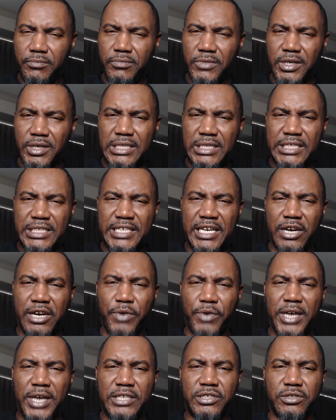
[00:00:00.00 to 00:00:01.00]

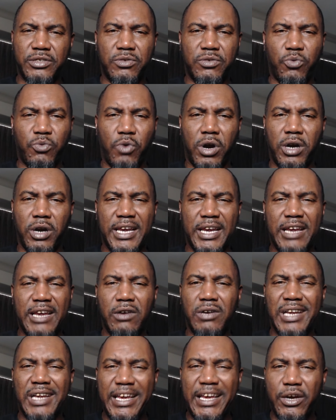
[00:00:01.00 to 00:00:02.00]
Cigarettes were
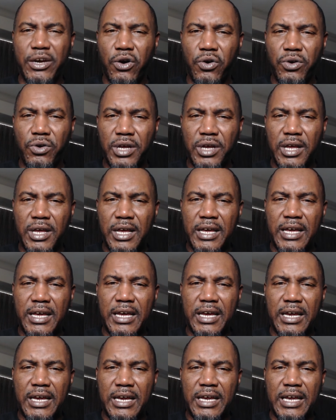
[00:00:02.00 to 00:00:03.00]
illegal
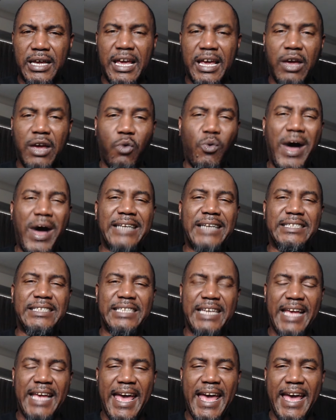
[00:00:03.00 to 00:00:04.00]
in
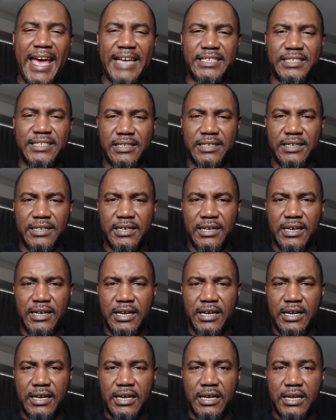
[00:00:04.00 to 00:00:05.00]
YTS.
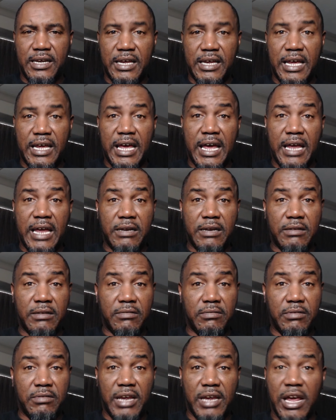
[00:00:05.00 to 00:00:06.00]
And
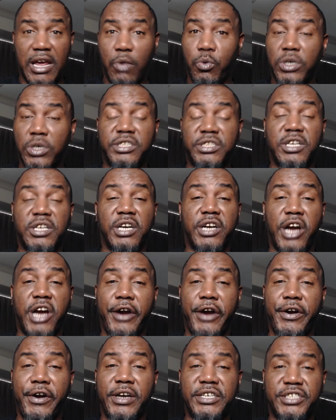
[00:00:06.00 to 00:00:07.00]
it was the
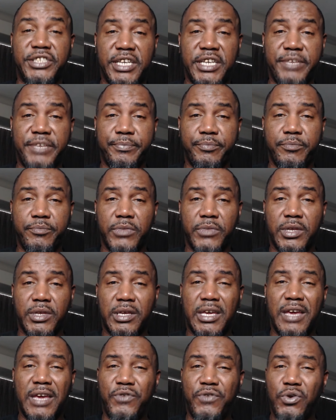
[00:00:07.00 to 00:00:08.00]
currency.
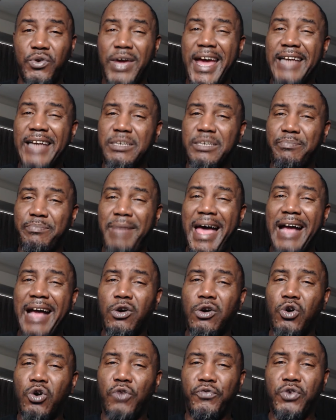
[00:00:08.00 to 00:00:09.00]
If you had
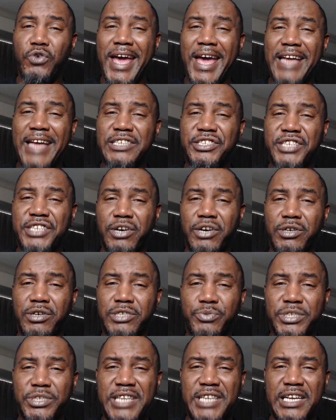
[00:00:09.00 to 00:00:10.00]
tobacco, if you had cigarettes,
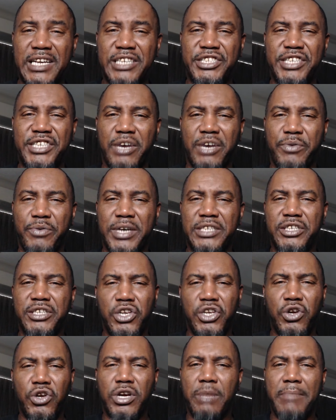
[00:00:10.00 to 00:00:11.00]
was selling cigarettes,
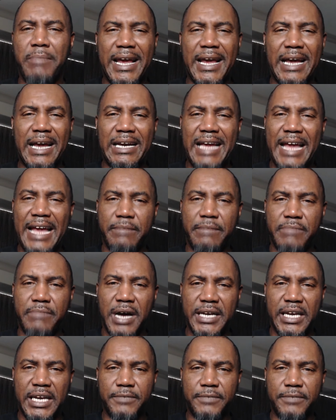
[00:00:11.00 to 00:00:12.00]
you can make a lot of money